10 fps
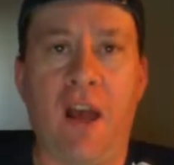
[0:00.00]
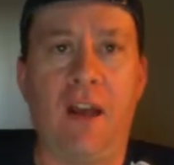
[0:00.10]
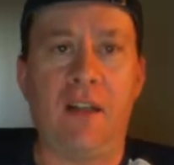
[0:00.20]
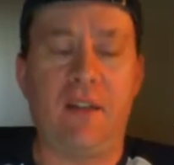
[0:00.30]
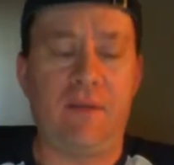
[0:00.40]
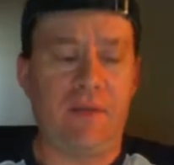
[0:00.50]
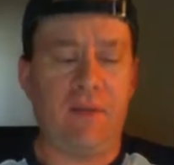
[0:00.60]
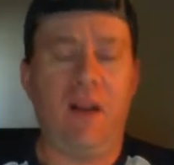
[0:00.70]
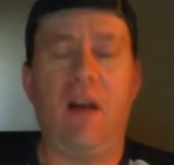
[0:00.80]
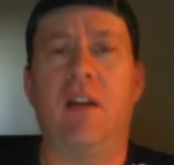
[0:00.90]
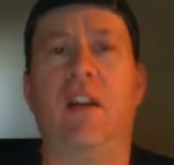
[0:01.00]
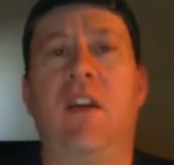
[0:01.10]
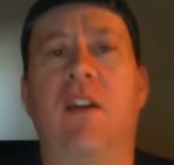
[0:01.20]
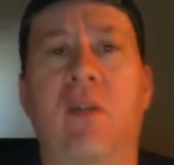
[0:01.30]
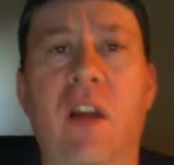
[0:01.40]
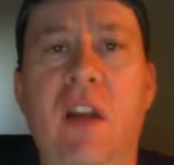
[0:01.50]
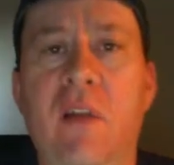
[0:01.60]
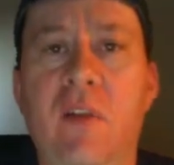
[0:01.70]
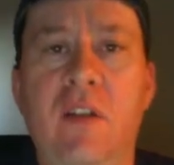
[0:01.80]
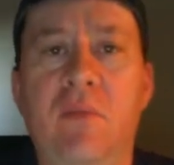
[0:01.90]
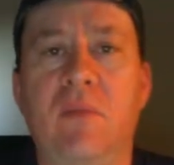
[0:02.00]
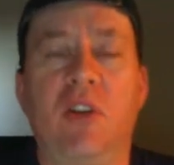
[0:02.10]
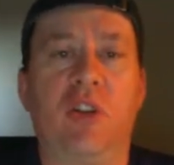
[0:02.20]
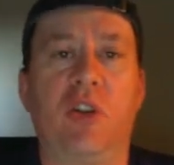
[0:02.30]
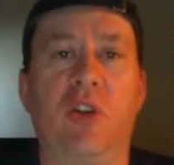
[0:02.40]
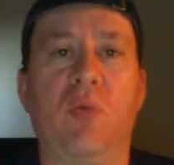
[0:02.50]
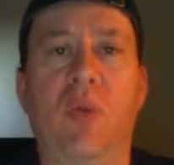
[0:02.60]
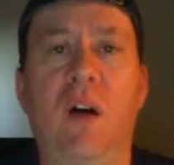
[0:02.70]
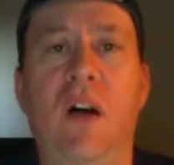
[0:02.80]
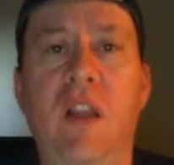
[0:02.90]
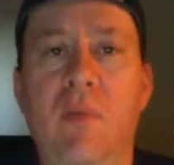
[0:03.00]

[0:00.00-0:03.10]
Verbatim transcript: Uh, a lot of Canadians don't like Americans. I'm not sure why.